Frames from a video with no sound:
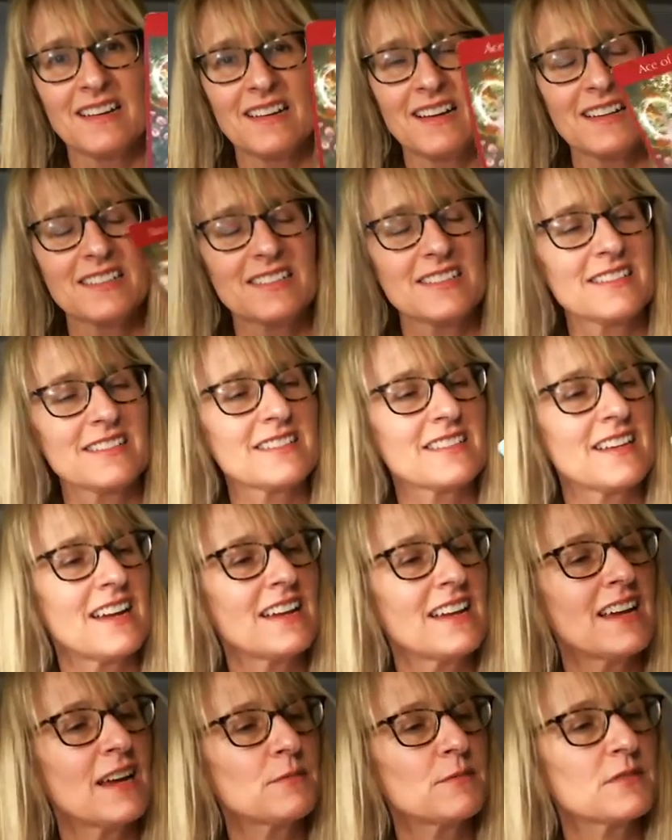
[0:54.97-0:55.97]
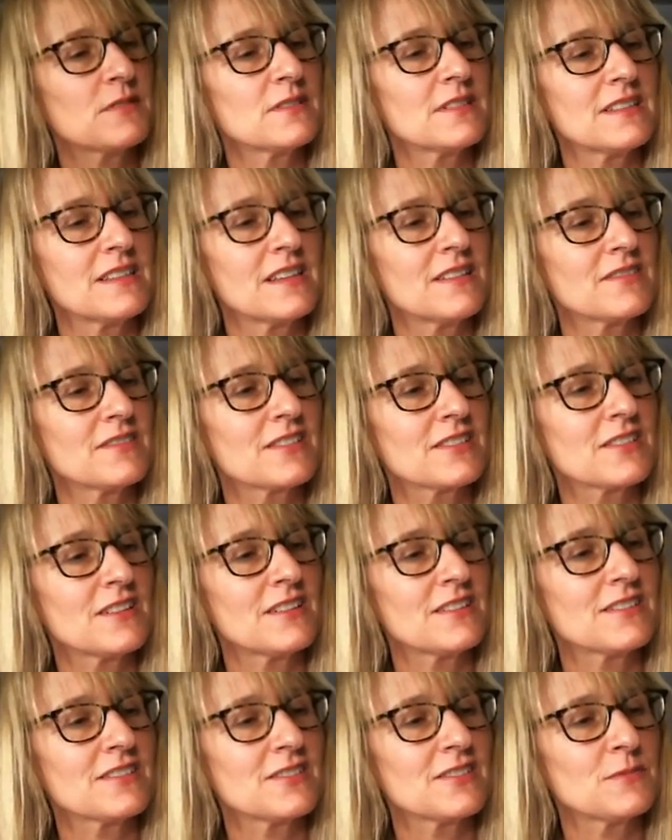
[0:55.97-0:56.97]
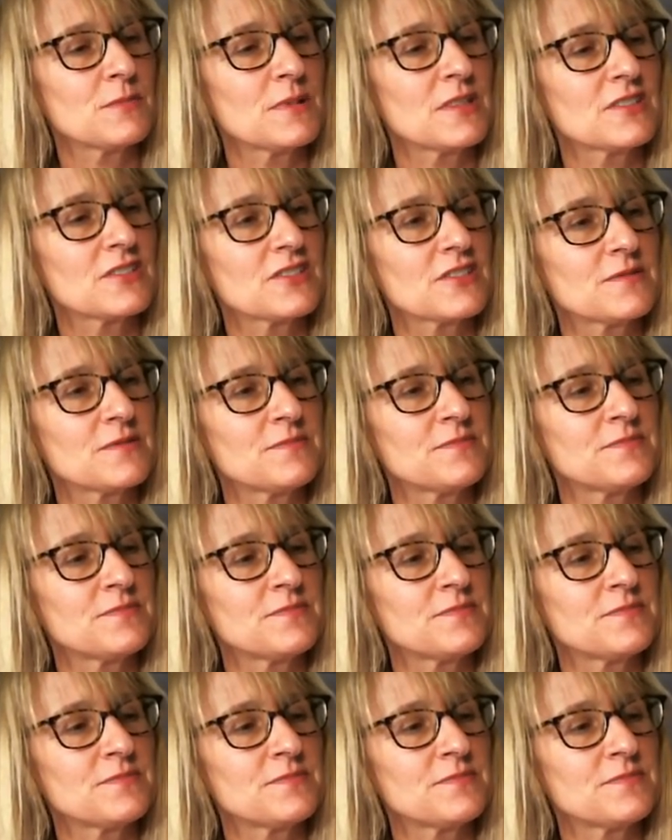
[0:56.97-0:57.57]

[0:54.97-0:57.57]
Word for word: I just, I absolutely love this card so much.